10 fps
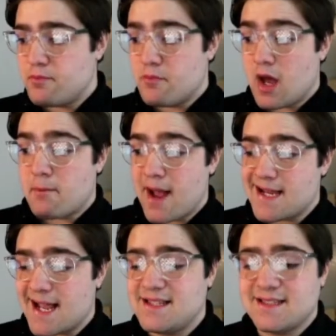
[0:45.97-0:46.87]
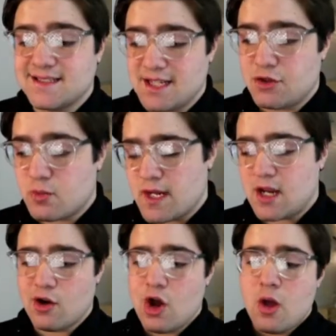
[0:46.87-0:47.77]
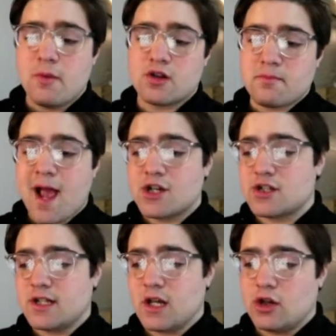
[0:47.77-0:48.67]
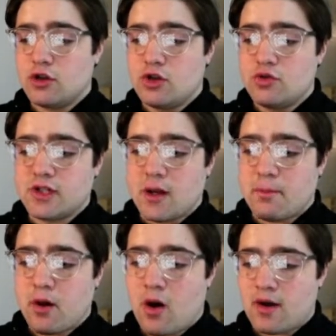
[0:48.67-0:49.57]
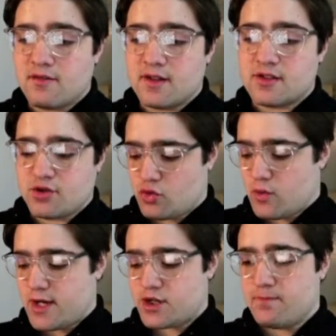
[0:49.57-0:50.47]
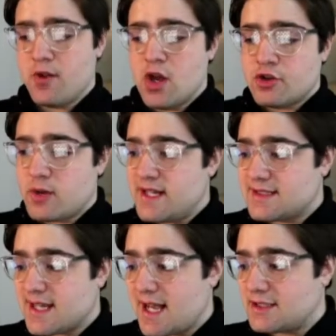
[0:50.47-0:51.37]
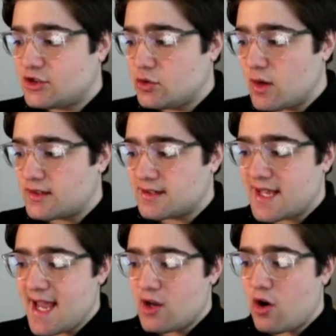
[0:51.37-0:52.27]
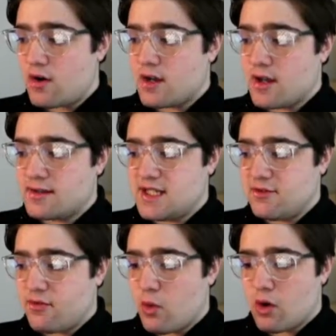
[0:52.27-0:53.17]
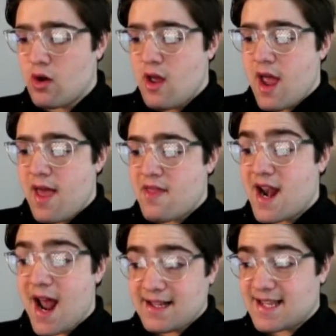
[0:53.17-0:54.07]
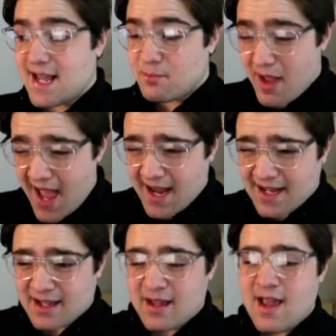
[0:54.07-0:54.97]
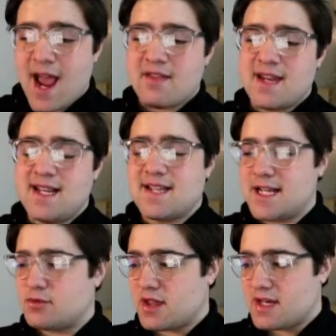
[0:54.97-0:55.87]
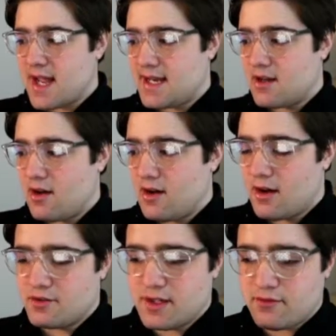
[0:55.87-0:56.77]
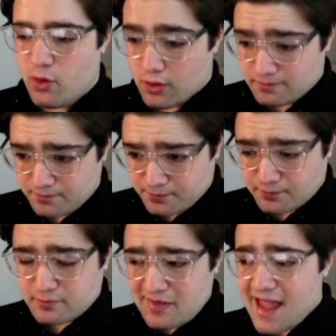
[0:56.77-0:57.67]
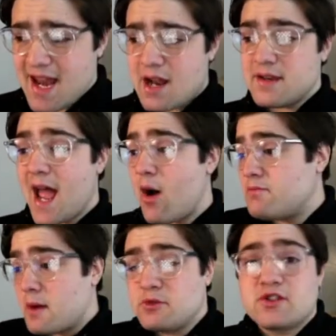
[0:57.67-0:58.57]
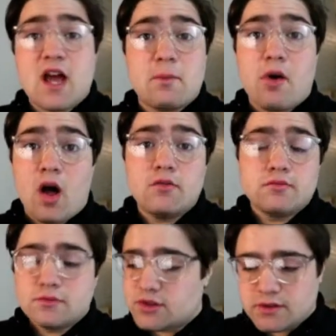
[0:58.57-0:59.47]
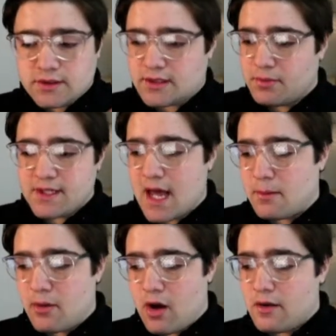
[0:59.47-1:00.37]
my knight to c3 here, because I'm actually losing a pawn in this situation. So he decides to take on d4, and then I take back, and then he takes with a knight on d4. And now I'm just down a pawn. I'm just simply down a pawn.